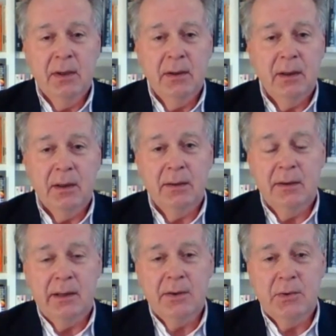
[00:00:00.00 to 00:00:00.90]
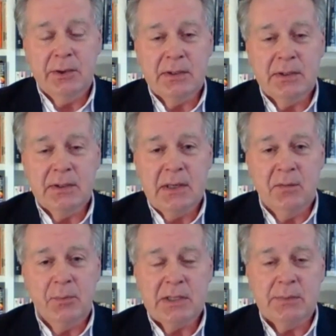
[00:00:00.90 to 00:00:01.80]
Uh, they aren't doing this out
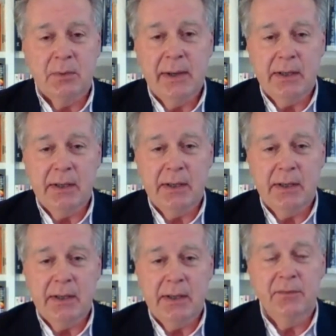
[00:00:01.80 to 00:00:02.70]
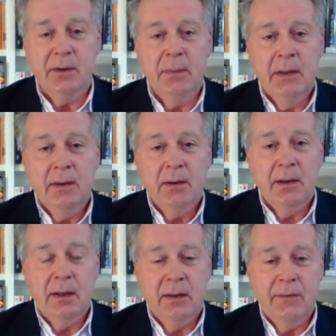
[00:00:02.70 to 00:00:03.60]
of principle, many of them. Uh,
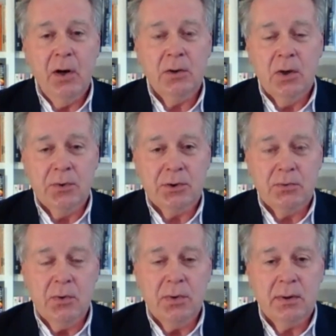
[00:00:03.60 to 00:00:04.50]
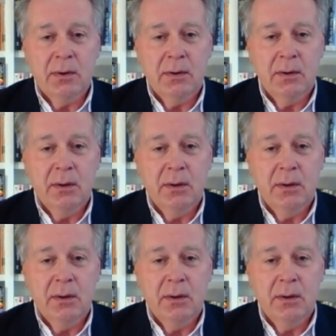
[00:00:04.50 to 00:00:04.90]
they've all known the truth.